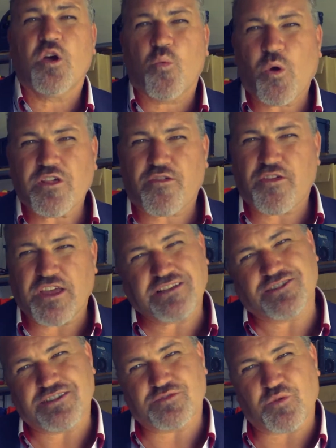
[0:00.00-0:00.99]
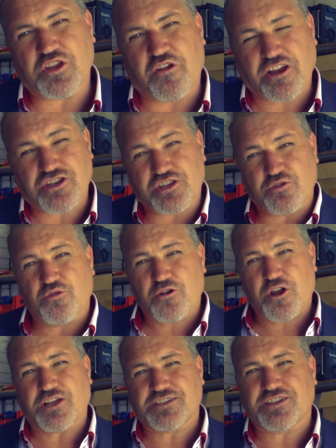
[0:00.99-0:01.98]
One of the things is when you're actually
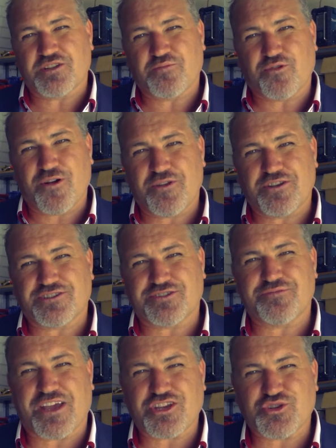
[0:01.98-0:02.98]
organising an appointment is to make